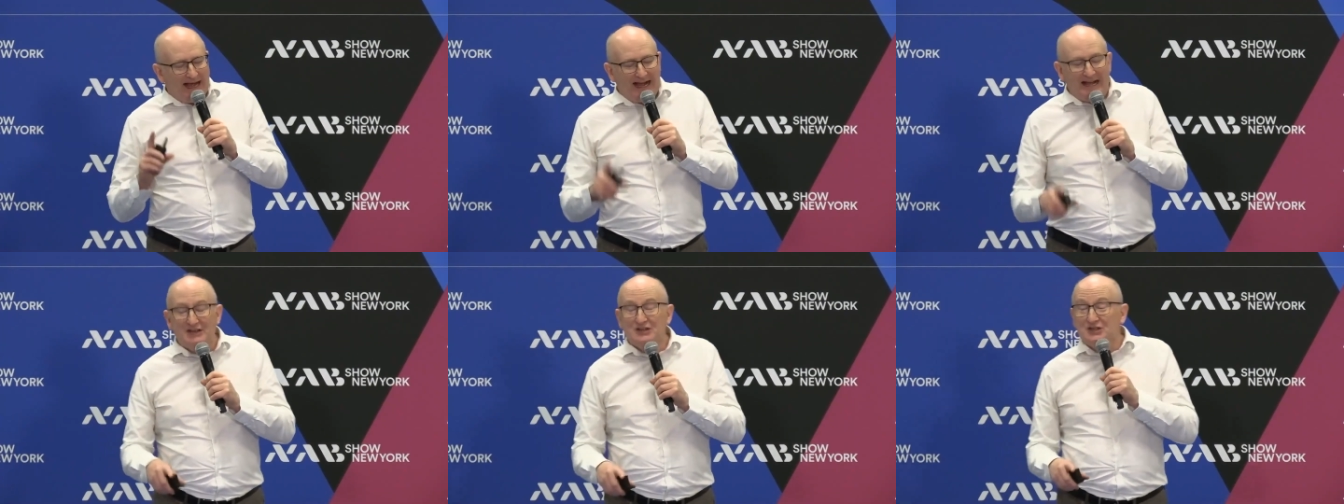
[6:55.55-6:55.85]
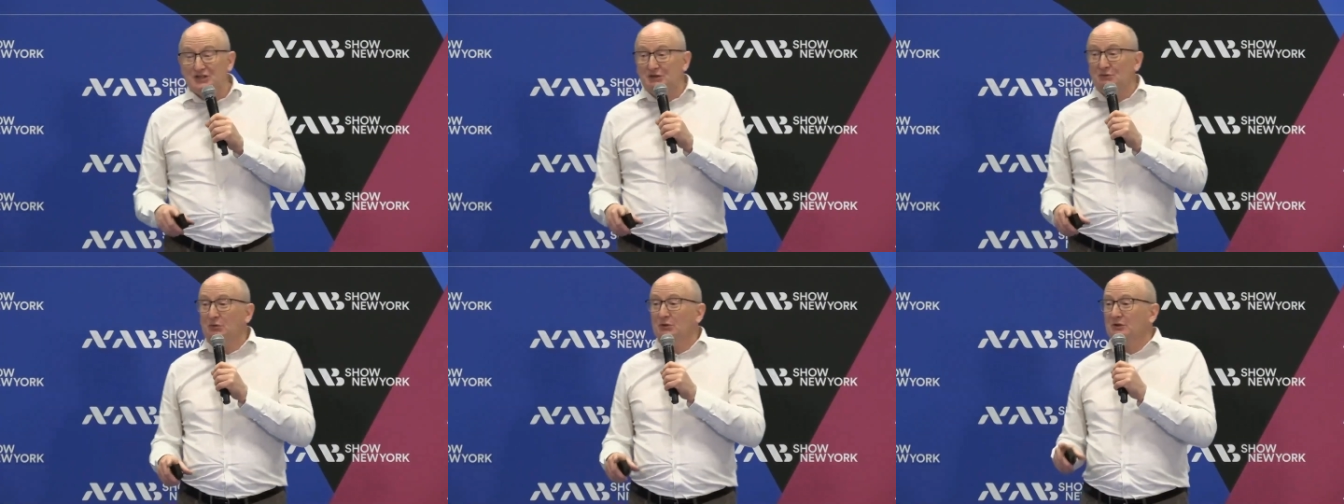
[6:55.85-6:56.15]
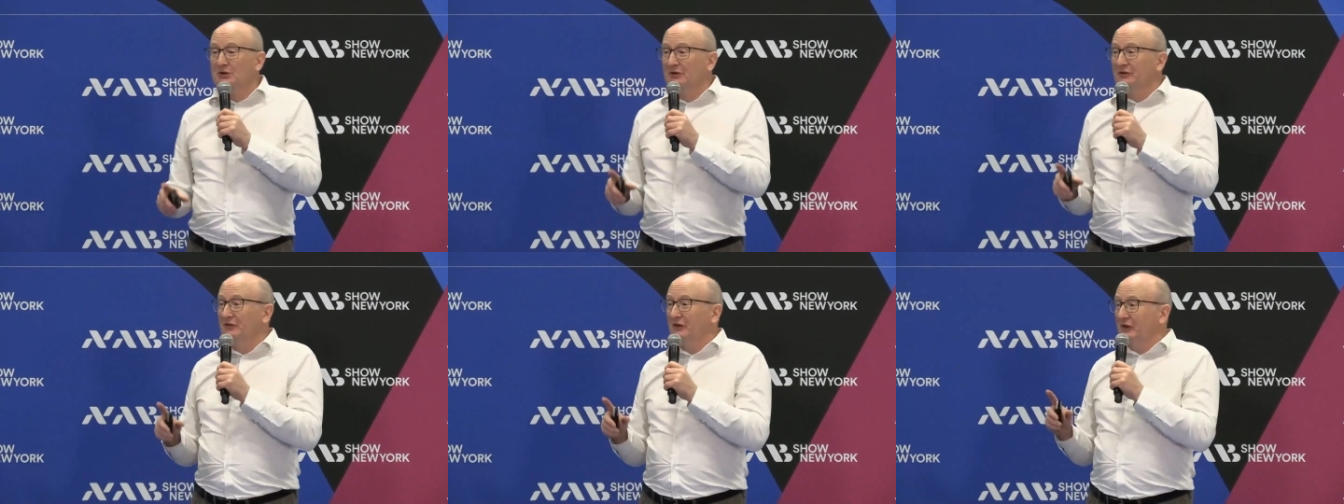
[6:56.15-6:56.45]
As you
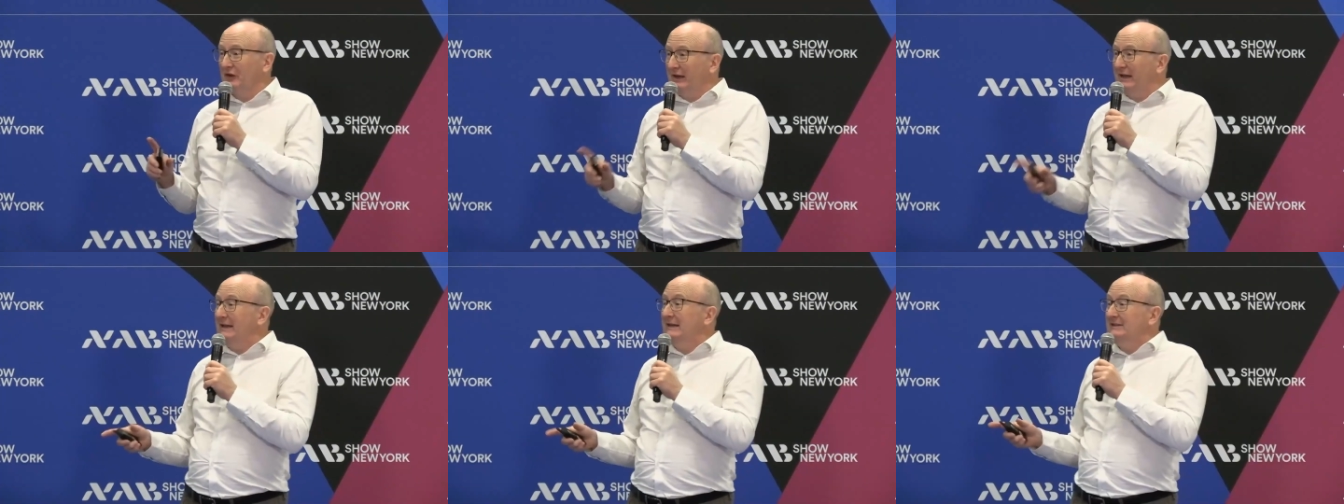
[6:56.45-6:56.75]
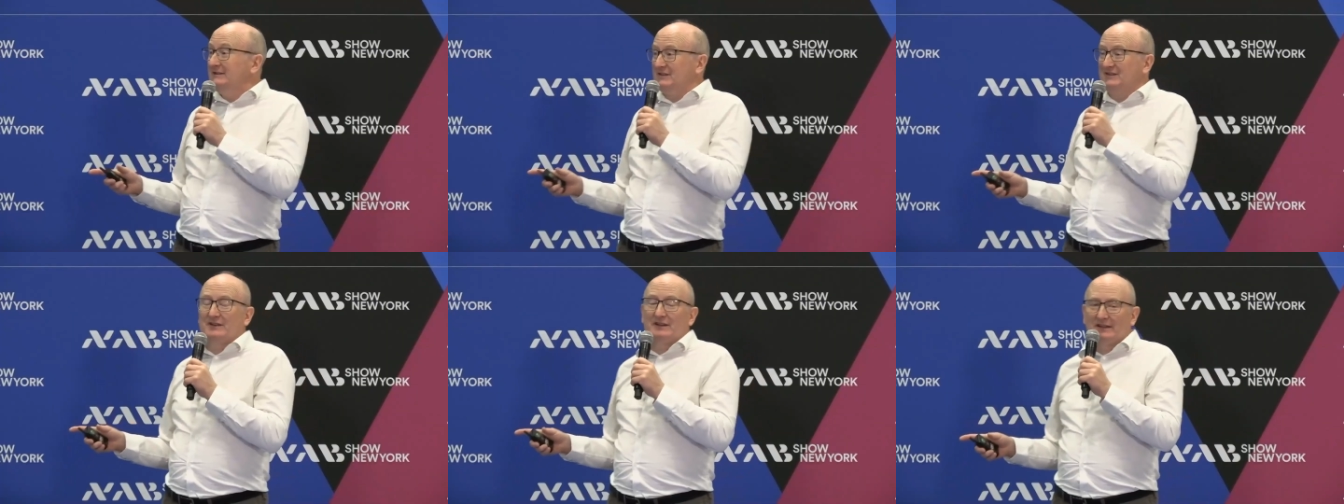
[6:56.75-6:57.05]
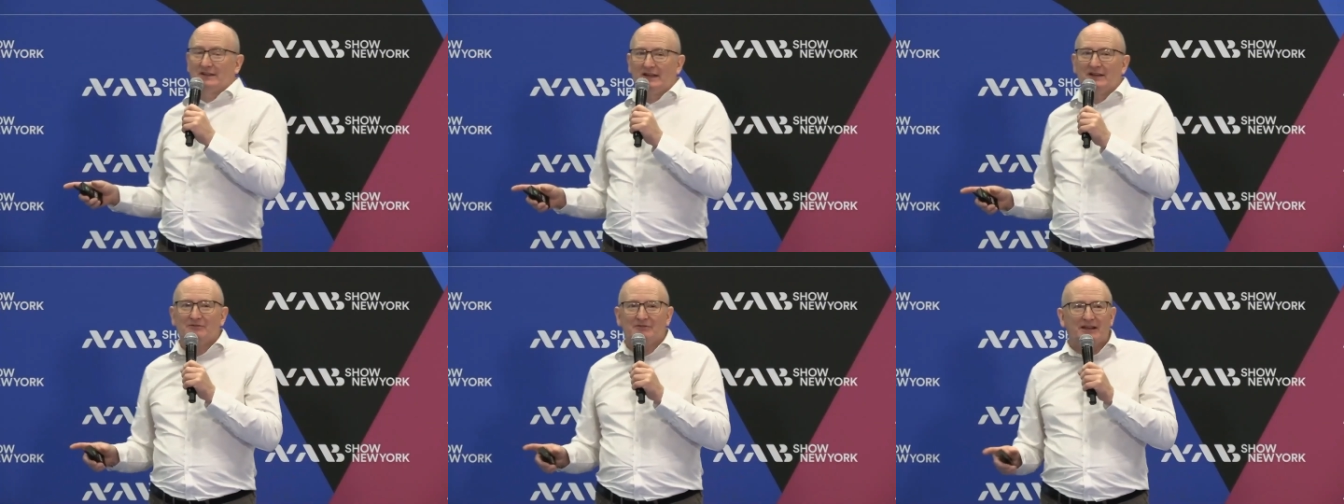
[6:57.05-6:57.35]
will have
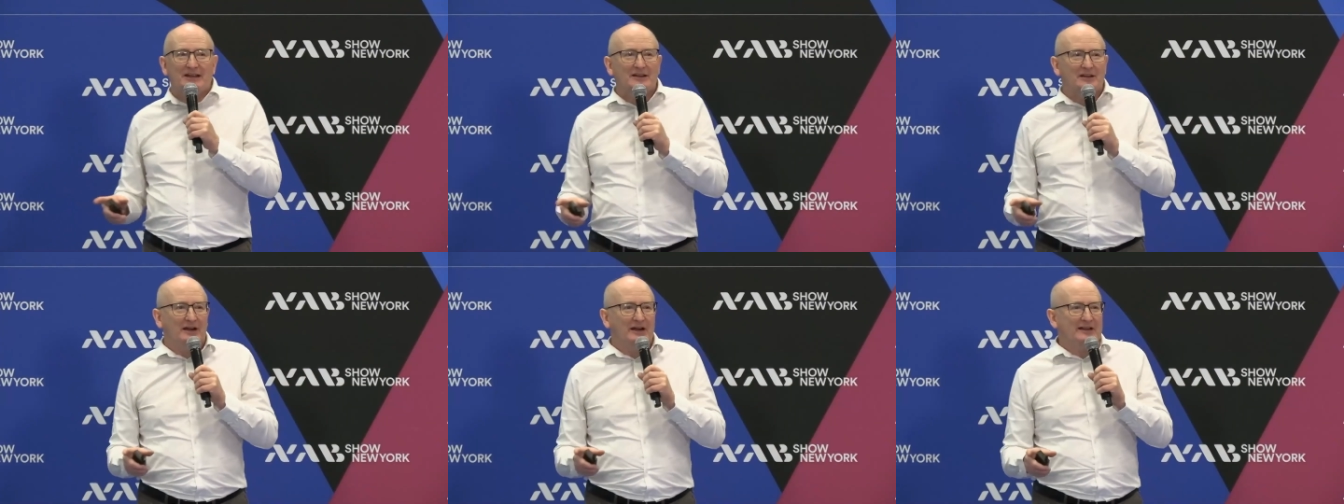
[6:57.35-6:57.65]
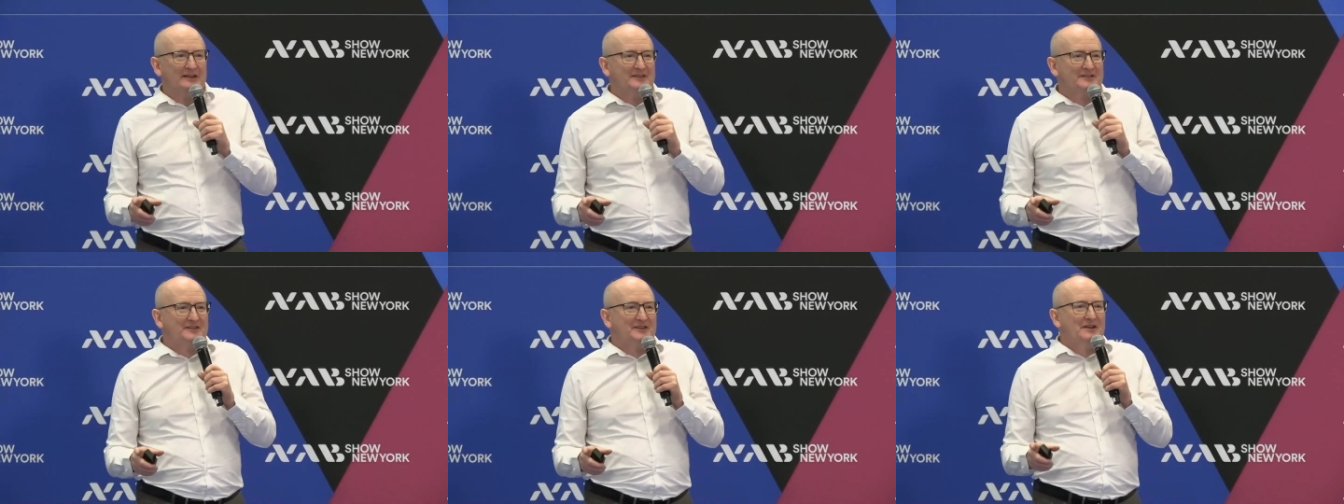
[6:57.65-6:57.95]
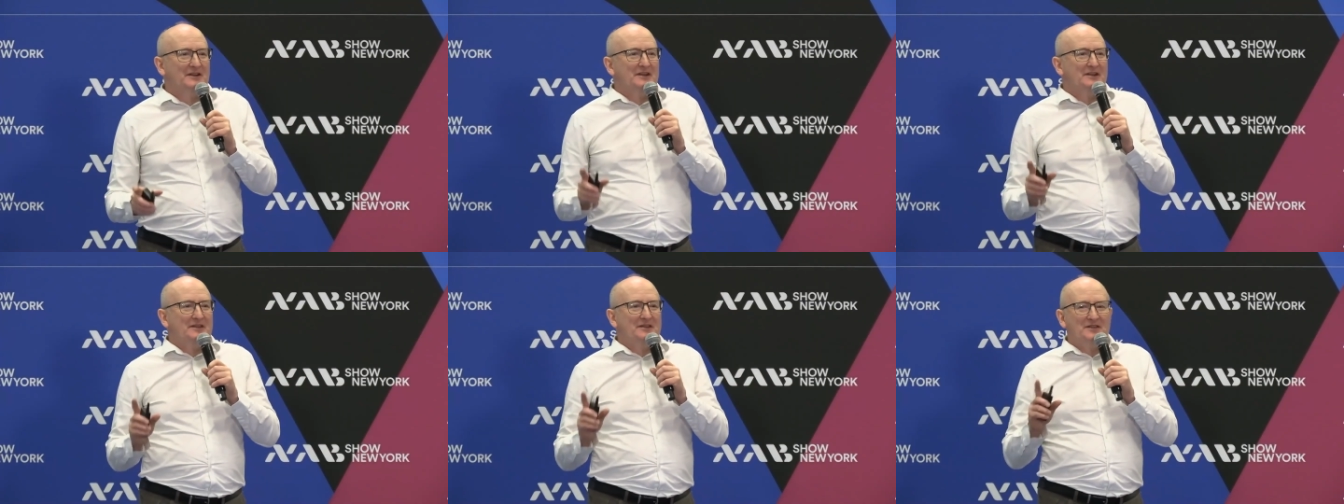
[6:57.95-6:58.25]
instantly realized,